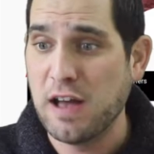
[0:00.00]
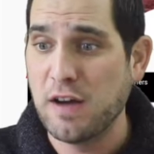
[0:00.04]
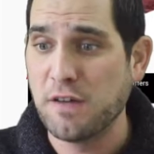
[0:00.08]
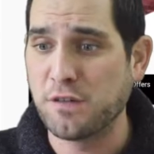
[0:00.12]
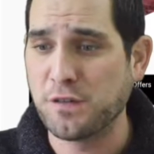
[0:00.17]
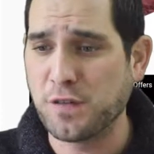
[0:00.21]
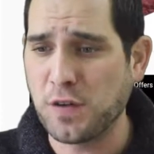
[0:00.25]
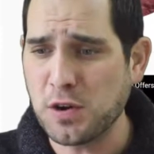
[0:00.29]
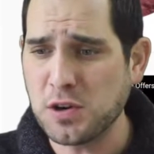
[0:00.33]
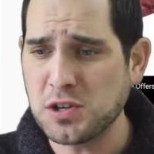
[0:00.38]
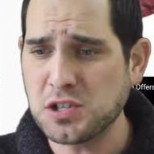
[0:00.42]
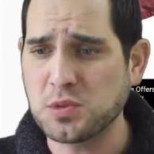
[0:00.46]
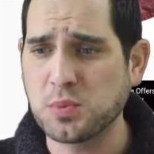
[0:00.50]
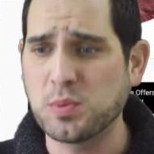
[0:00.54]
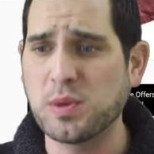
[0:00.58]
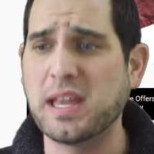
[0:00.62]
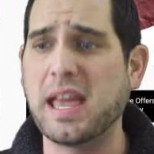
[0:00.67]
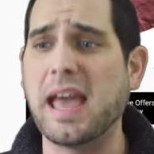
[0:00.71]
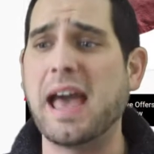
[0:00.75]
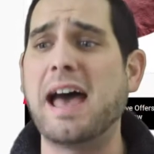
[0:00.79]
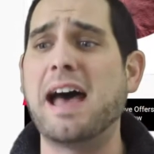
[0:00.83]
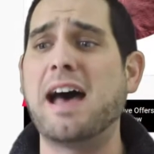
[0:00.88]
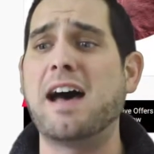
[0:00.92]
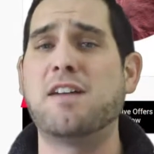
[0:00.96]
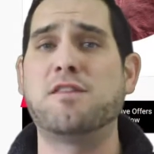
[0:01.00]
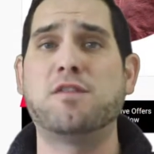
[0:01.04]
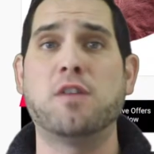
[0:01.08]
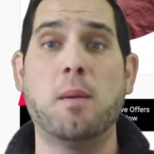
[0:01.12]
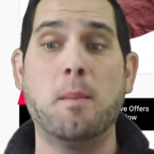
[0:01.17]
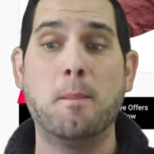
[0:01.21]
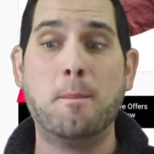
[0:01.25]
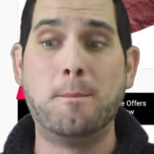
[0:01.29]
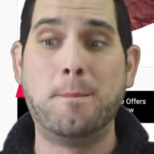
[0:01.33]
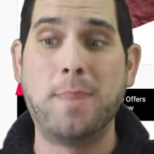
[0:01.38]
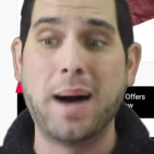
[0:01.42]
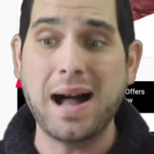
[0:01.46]
First, we have
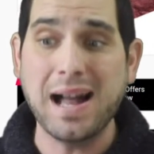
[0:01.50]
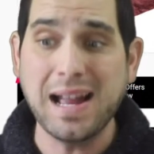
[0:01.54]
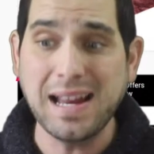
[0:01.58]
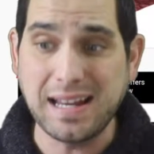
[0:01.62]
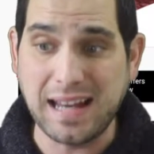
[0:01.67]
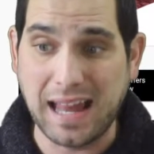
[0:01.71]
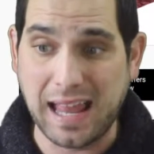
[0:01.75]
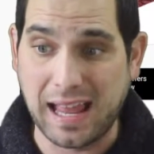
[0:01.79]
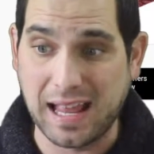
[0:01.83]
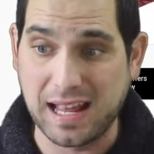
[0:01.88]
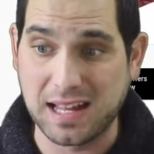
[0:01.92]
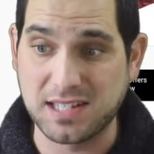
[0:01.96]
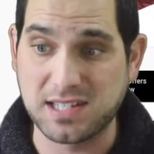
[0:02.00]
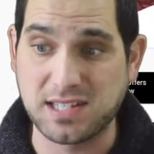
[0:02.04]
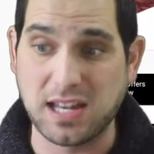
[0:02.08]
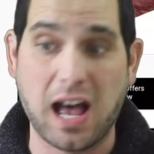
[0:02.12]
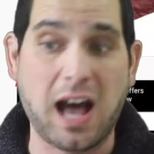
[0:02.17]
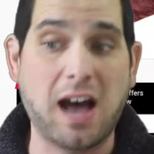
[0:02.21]
Binance.